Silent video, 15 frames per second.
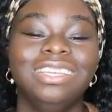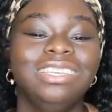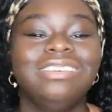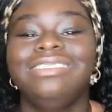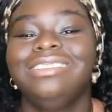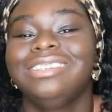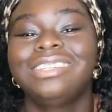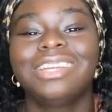
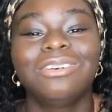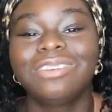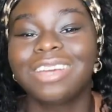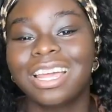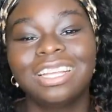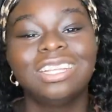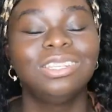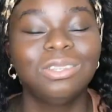you don't
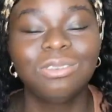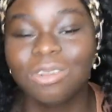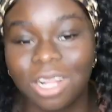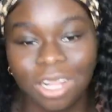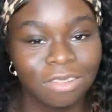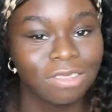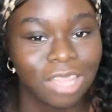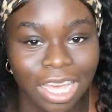gotta do
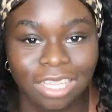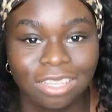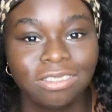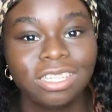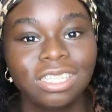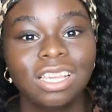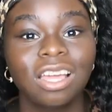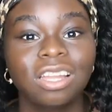all of that. You
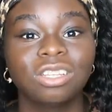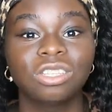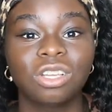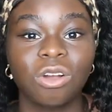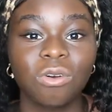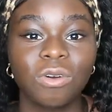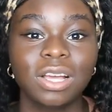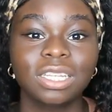just gotta
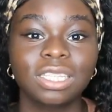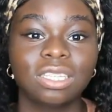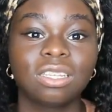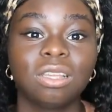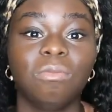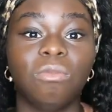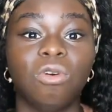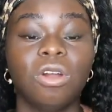show us
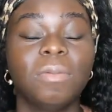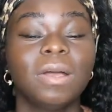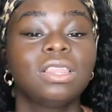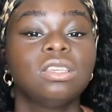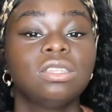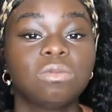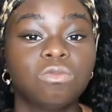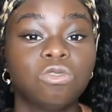more about
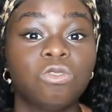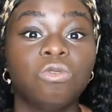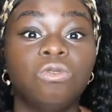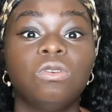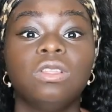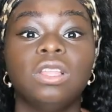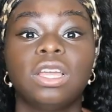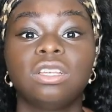the
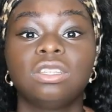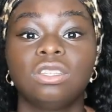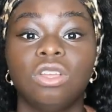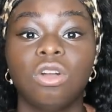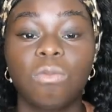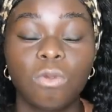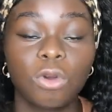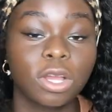school, let us
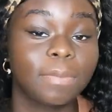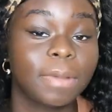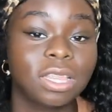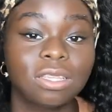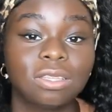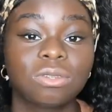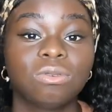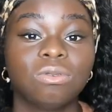know more
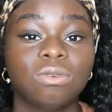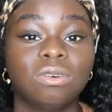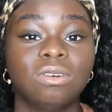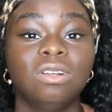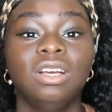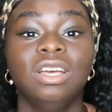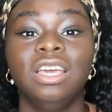about the school.